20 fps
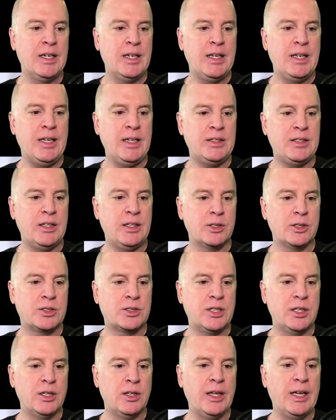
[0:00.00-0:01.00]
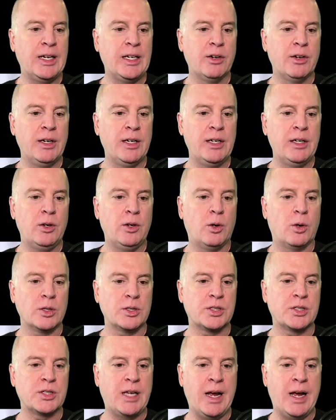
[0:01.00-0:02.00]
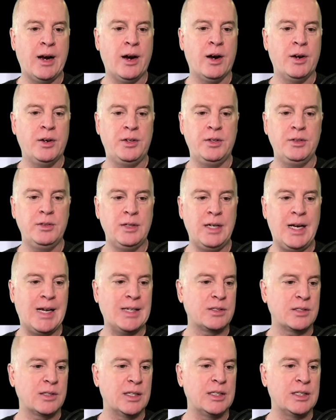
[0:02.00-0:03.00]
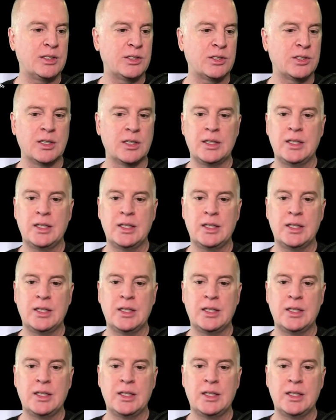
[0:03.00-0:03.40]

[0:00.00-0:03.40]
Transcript: He's either still ignorant or scared S-less.